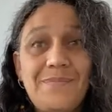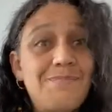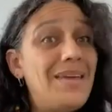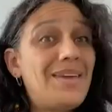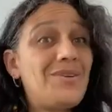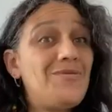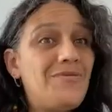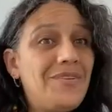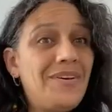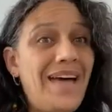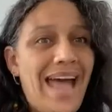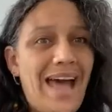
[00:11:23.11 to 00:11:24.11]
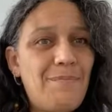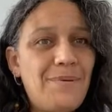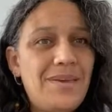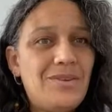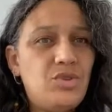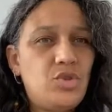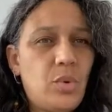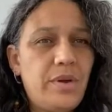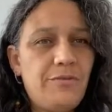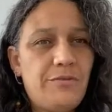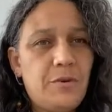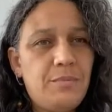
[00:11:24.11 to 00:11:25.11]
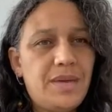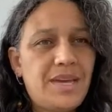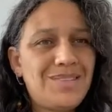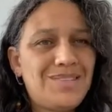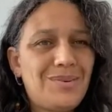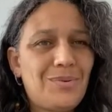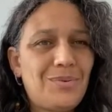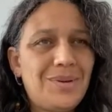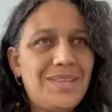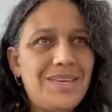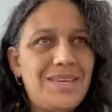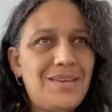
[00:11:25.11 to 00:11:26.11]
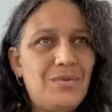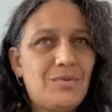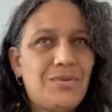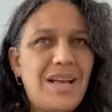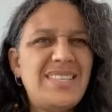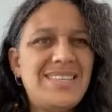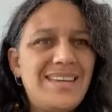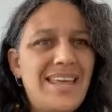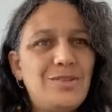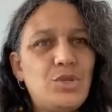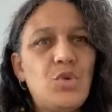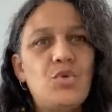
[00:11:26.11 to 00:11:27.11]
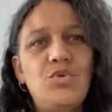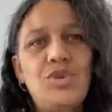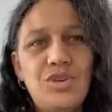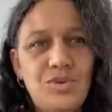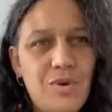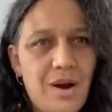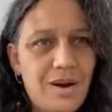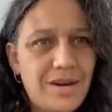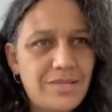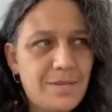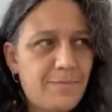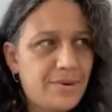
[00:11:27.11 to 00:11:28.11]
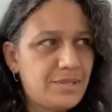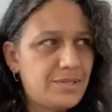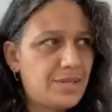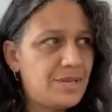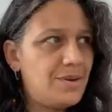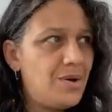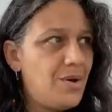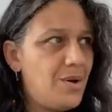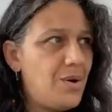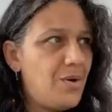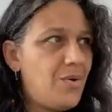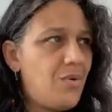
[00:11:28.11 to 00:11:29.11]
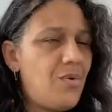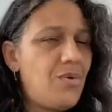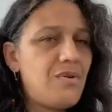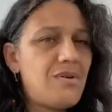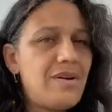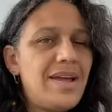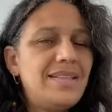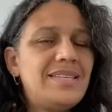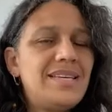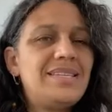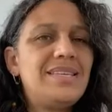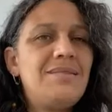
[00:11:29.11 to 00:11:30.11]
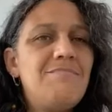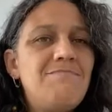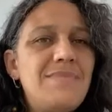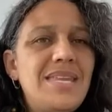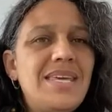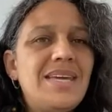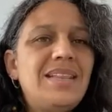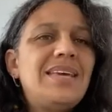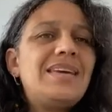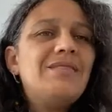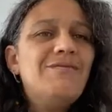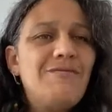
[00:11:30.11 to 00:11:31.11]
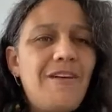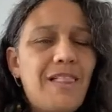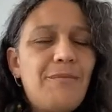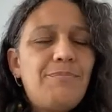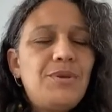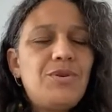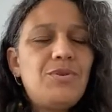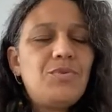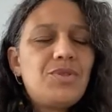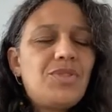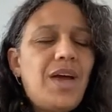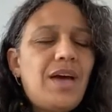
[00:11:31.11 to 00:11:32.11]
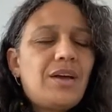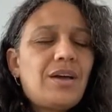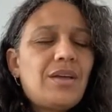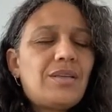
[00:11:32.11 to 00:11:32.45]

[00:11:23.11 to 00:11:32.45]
make you feel happy and joyful because it really resonates who you are as a person, or it doesn't immediately envelop you with that